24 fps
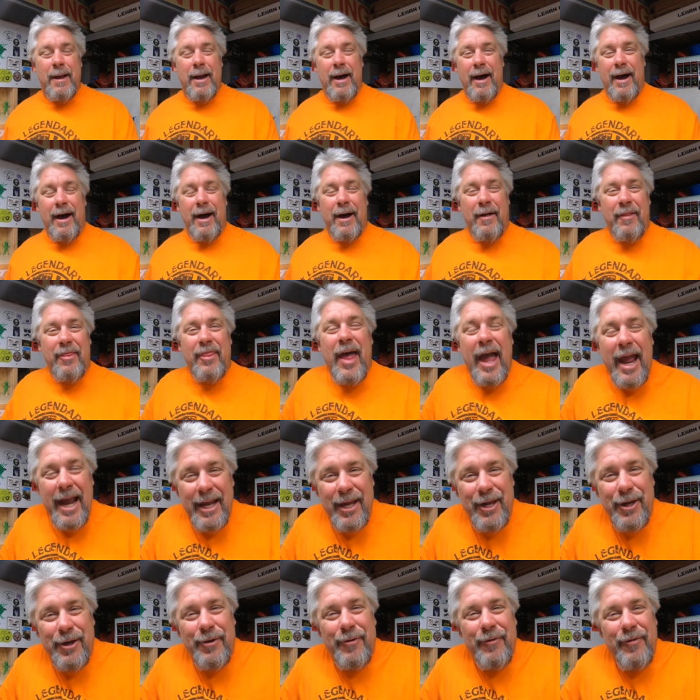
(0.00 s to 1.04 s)
Uh,
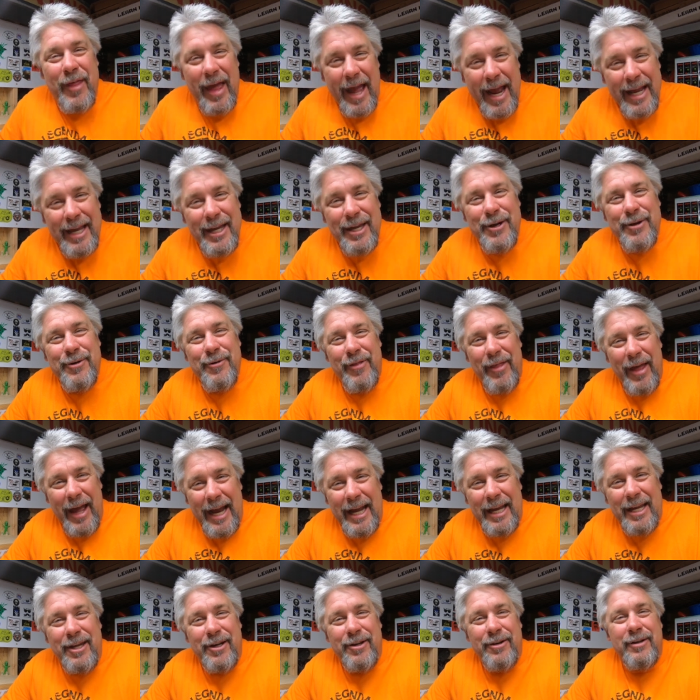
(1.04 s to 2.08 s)
thank you, thank you,
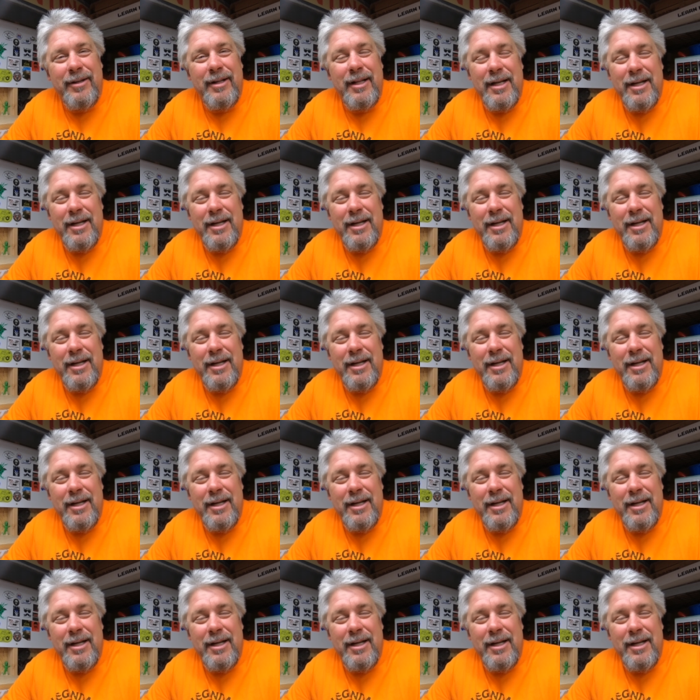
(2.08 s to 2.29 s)
thank you